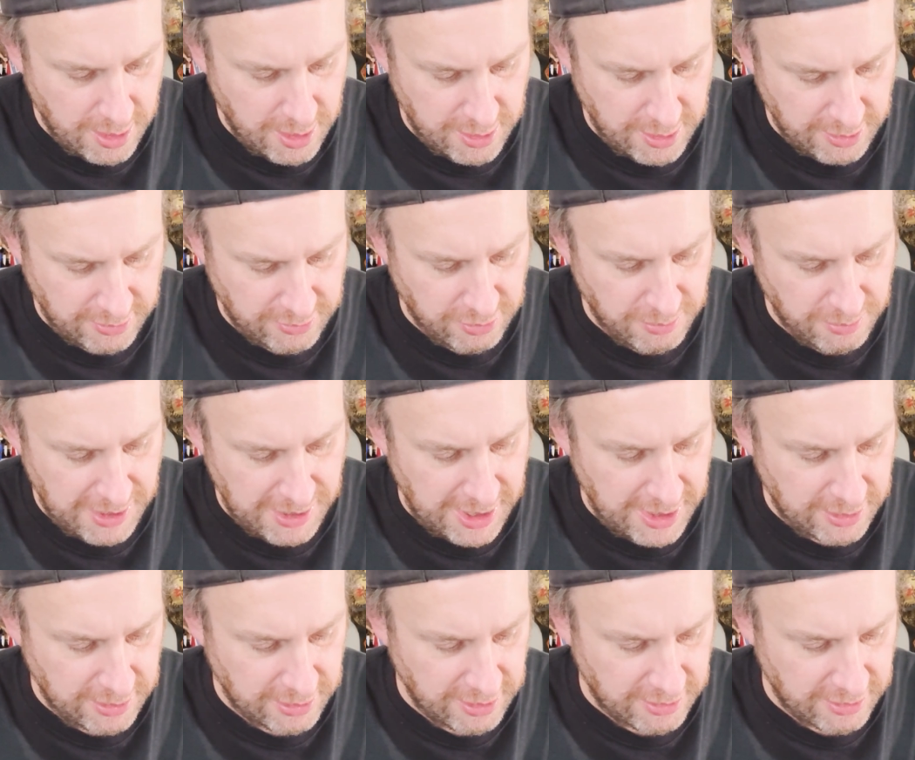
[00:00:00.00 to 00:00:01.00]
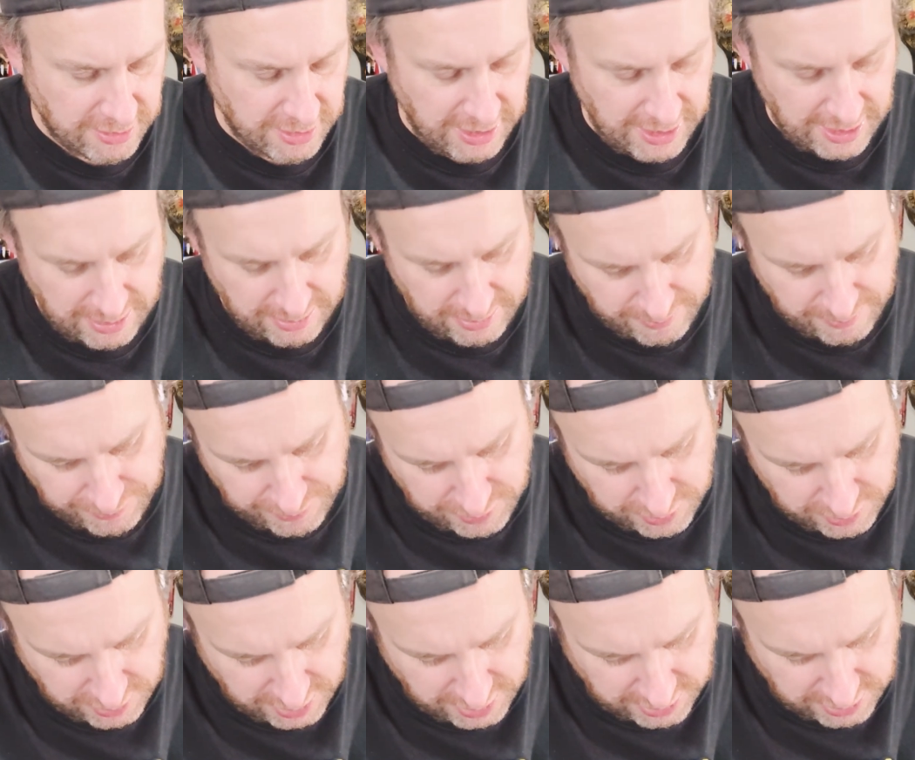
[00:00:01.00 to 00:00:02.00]
Not too bad. Got the
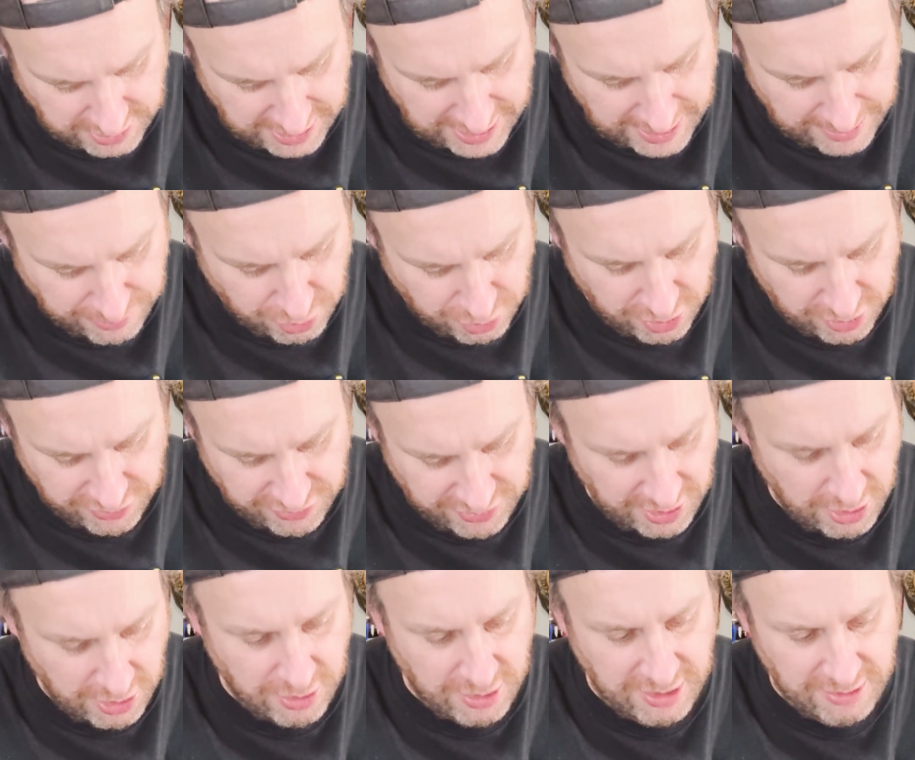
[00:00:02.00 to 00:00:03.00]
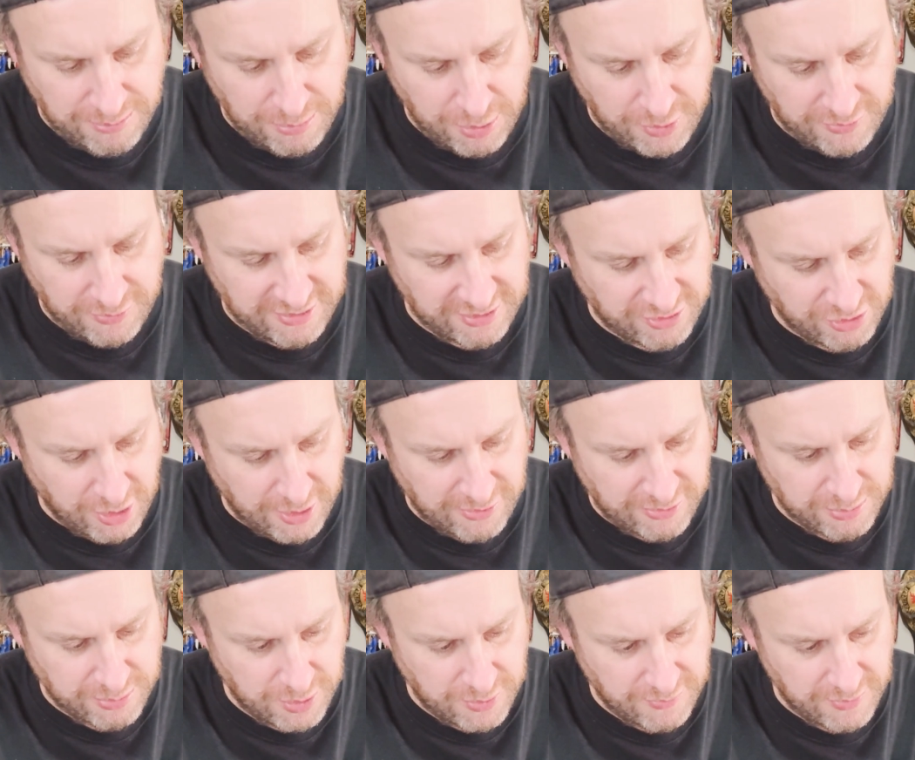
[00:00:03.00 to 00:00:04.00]
ab crunch here. He moves. His
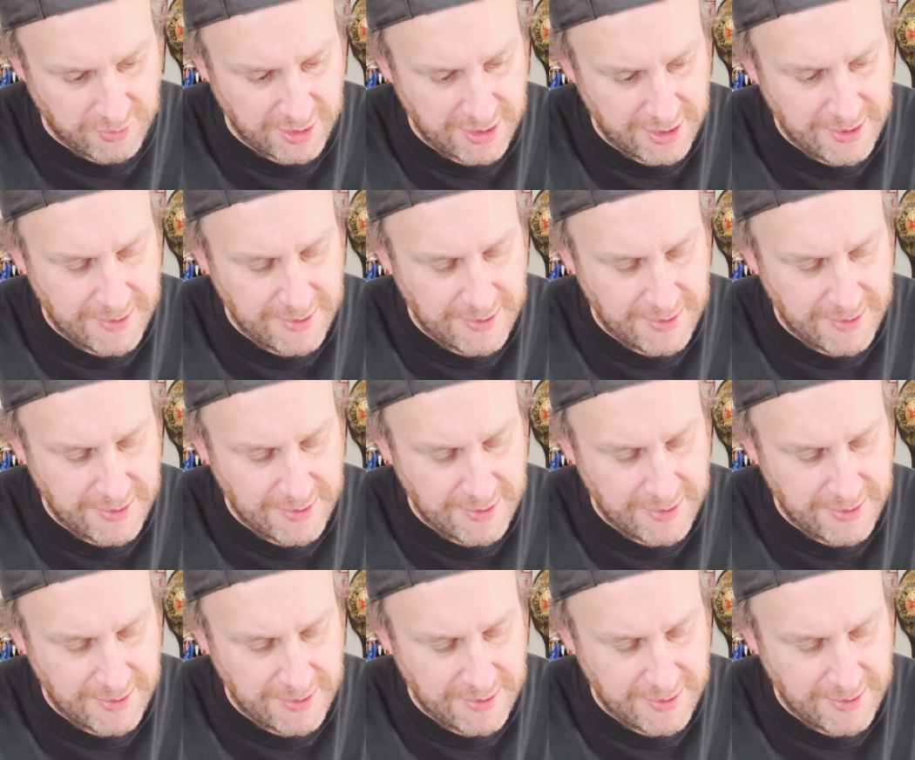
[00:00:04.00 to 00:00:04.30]
arms move.